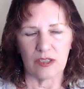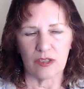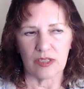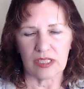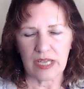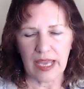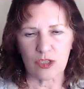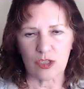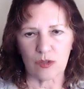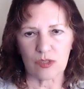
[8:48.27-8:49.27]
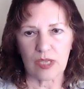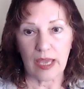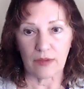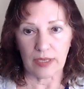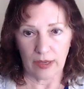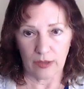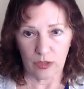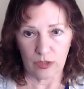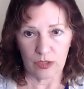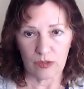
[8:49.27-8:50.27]
the statutes have allowed
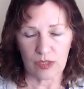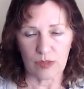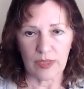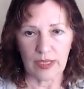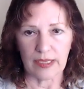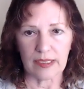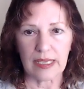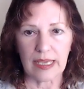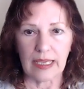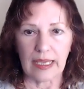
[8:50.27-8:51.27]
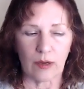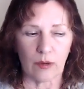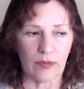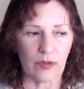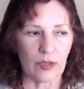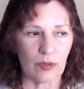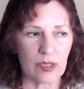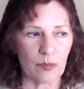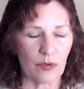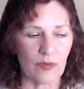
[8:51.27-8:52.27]
her to do some things. However, there is
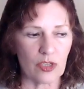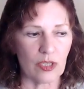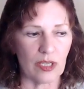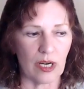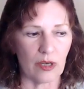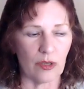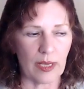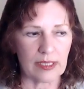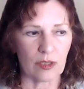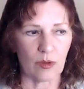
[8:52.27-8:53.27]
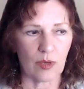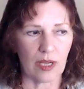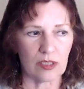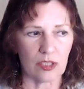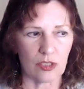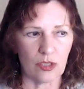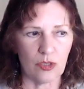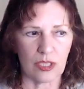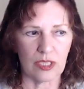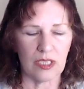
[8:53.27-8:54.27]
a provision in our New Mexico
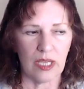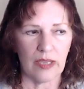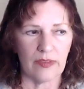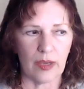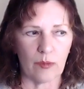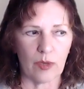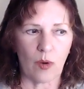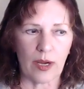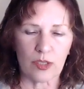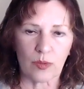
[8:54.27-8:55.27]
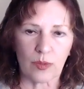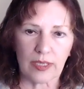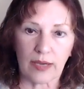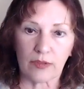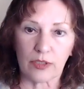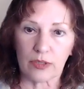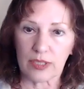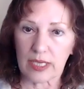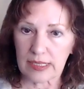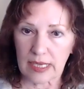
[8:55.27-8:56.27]
Constitution that requires when the governor
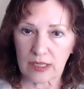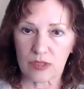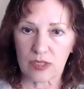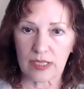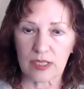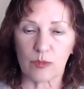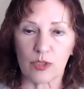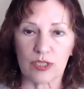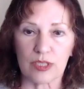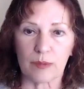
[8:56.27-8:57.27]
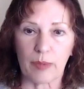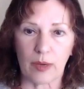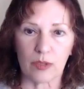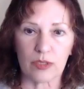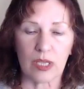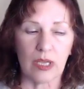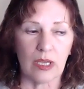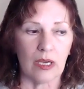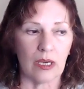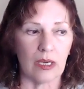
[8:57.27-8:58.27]
does exercise emergency powers,
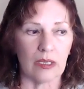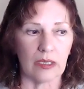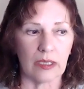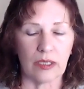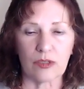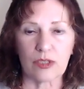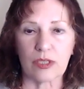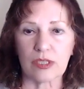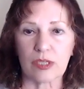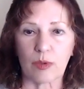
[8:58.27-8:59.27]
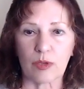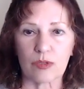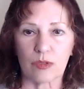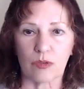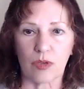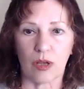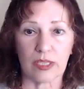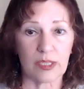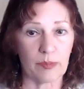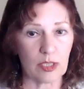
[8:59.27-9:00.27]
he or she is supposed to call
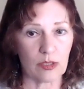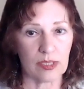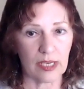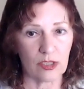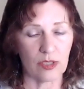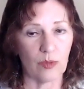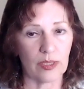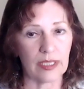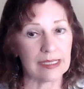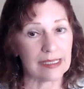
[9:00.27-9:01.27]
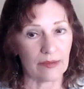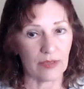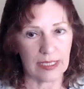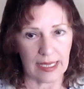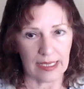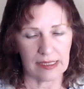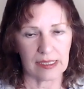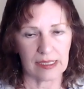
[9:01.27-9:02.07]
a special session within 7 days.